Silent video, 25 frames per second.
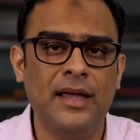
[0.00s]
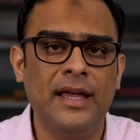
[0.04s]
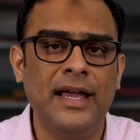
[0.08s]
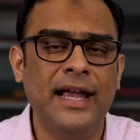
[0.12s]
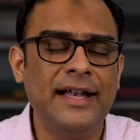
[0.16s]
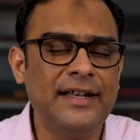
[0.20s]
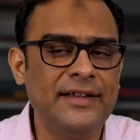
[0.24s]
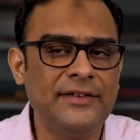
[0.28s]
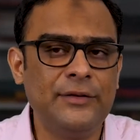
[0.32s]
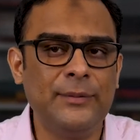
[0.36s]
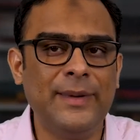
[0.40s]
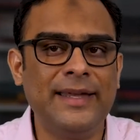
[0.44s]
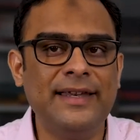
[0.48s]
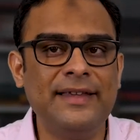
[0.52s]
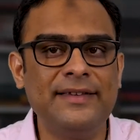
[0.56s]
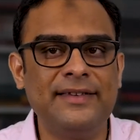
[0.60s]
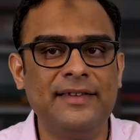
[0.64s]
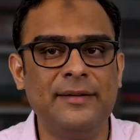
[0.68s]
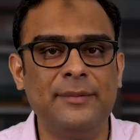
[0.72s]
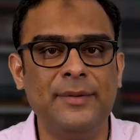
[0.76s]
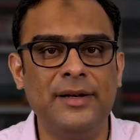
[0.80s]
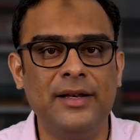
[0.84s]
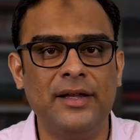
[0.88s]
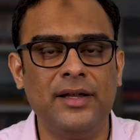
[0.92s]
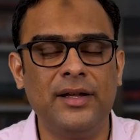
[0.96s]
It is very
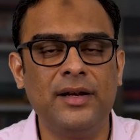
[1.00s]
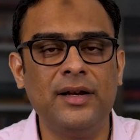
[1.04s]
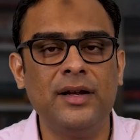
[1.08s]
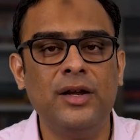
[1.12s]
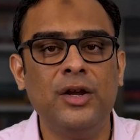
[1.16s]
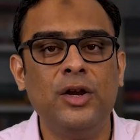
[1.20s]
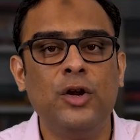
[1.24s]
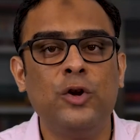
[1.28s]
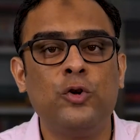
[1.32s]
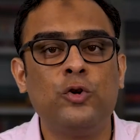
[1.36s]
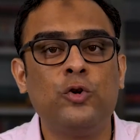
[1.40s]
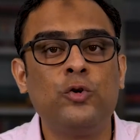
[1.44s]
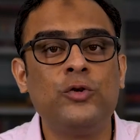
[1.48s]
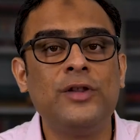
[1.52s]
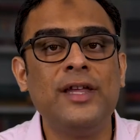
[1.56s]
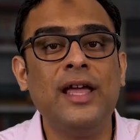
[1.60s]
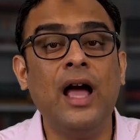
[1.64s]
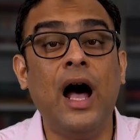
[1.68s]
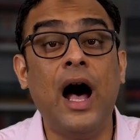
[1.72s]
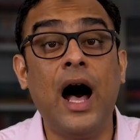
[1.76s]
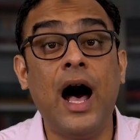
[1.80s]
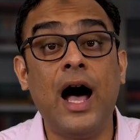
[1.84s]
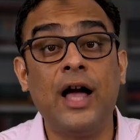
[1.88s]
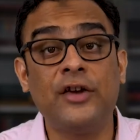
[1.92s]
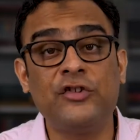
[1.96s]
similar to the
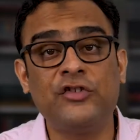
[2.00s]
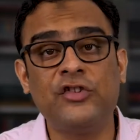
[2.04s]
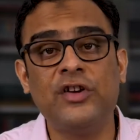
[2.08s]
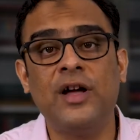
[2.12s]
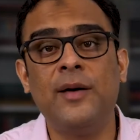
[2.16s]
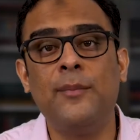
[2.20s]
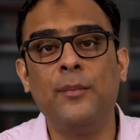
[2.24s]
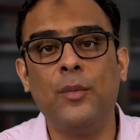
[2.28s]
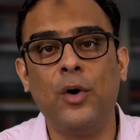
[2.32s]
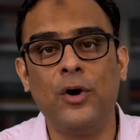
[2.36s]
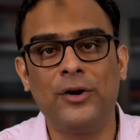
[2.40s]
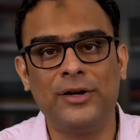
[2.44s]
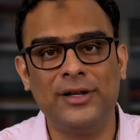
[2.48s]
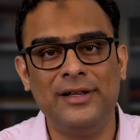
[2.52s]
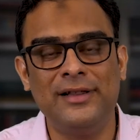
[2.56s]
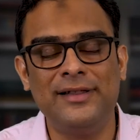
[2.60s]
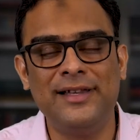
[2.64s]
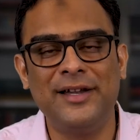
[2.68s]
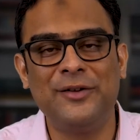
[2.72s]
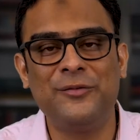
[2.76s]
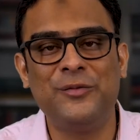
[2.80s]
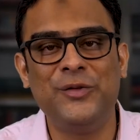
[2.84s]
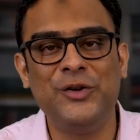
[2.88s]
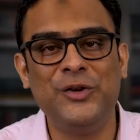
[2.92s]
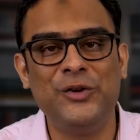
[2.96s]
ASHA model
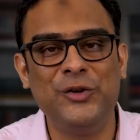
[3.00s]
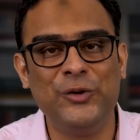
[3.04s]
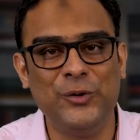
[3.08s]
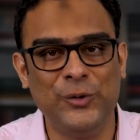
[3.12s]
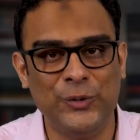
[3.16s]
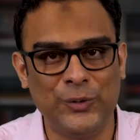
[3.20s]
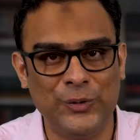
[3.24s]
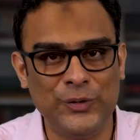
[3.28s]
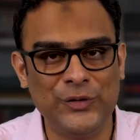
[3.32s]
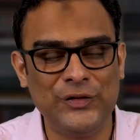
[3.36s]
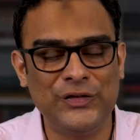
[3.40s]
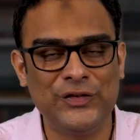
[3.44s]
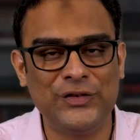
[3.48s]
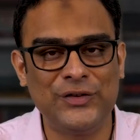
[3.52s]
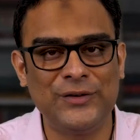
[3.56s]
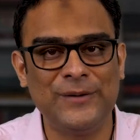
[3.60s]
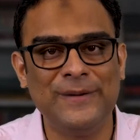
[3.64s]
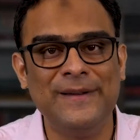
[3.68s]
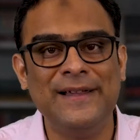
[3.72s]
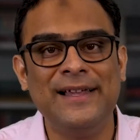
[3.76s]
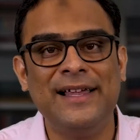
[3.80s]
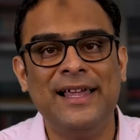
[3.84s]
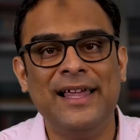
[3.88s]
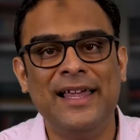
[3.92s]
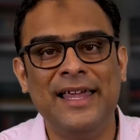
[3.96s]
that we
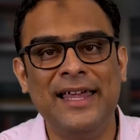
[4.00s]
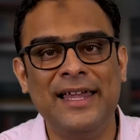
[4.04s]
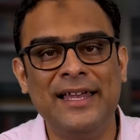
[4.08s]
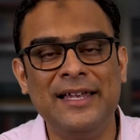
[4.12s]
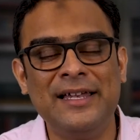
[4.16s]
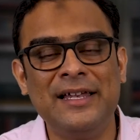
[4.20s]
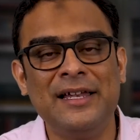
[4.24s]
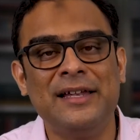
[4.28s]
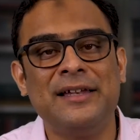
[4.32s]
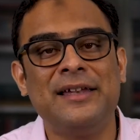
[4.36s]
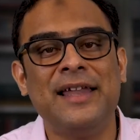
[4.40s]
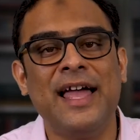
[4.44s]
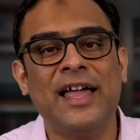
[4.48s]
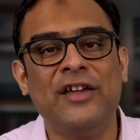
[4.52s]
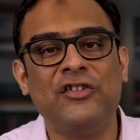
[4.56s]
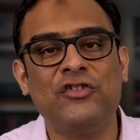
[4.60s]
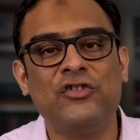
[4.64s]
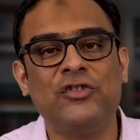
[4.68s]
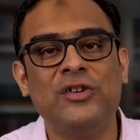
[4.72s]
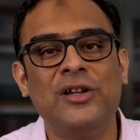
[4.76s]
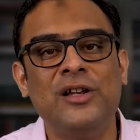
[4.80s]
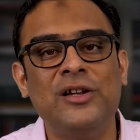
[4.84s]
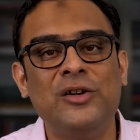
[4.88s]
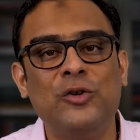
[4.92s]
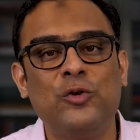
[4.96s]
used in
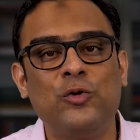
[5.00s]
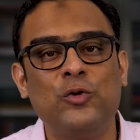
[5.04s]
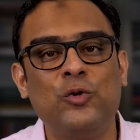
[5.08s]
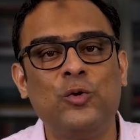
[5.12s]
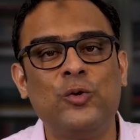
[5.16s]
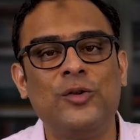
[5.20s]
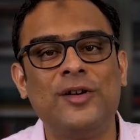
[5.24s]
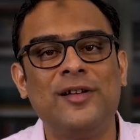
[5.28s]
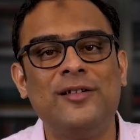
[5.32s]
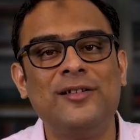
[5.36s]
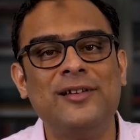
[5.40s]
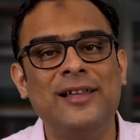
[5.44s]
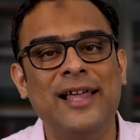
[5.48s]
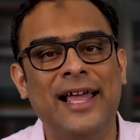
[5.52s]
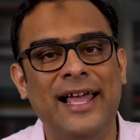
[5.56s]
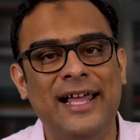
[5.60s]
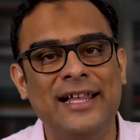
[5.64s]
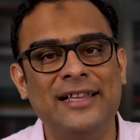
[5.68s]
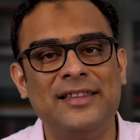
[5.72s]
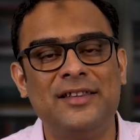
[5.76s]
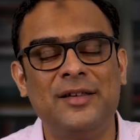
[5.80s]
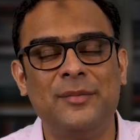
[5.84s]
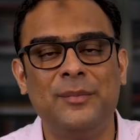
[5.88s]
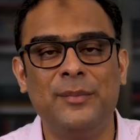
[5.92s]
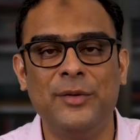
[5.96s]
National Rural
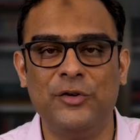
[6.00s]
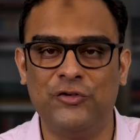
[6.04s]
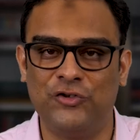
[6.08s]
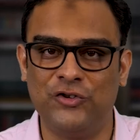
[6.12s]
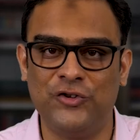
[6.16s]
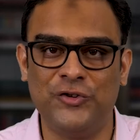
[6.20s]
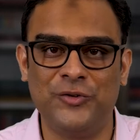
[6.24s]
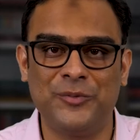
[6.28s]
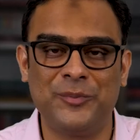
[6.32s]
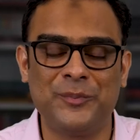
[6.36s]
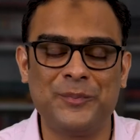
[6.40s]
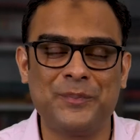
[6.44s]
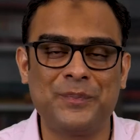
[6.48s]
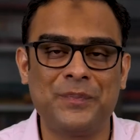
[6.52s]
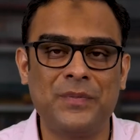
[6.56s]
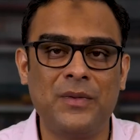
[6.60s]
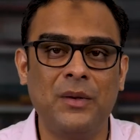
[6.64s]
Health Mission.